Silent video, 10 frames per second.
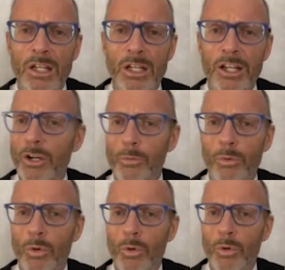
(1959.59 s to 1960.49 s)
And I go,
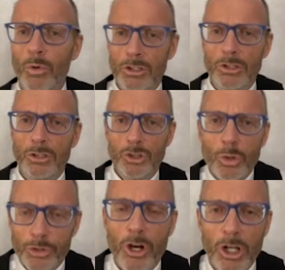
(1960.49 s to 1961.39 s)
well, you know
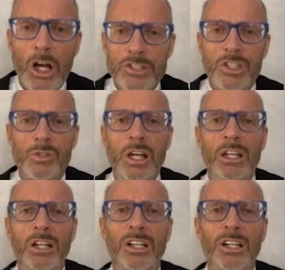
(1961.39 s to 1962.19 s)
what the Holocaust is, right?